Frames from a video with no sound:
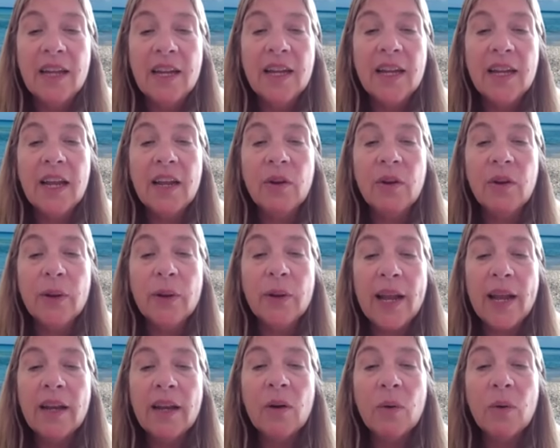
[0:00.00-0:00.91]
can
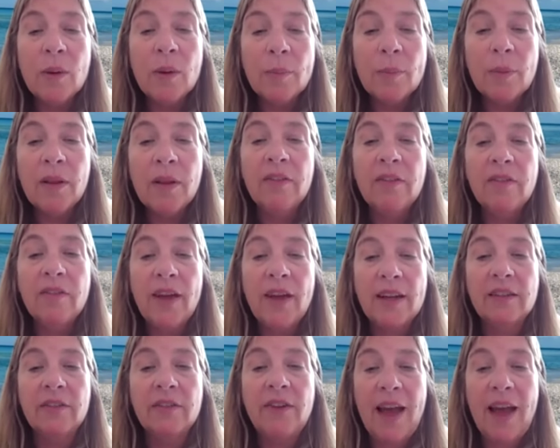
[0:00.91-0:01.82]
create a ripple effect
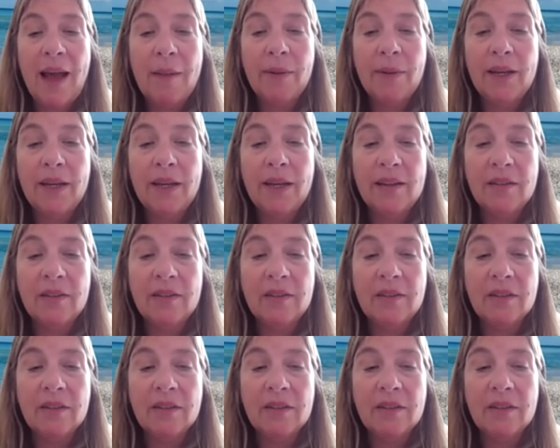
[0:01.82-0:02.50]
of happiness.